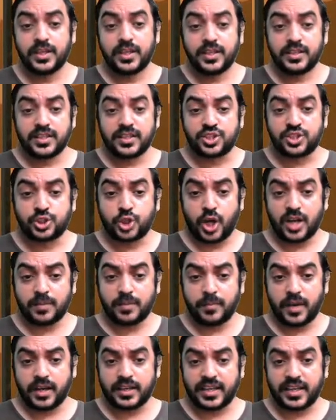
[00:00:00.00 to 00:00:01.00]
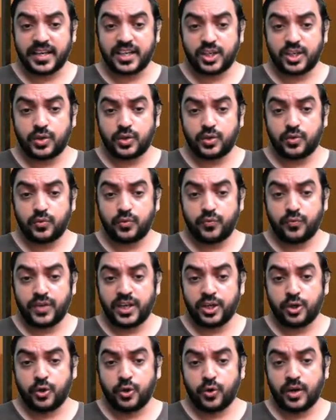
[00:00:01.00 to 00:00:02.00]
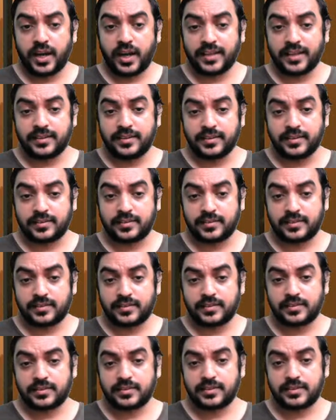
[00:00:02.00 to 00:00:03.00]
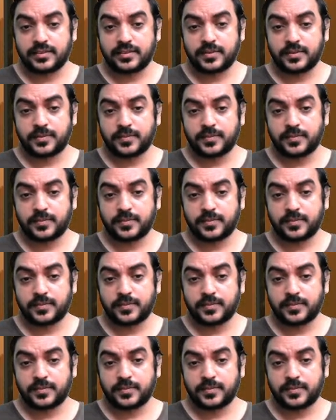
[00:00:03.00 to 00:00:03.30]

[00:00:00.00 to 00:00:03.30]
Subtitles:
The stock market will go like this,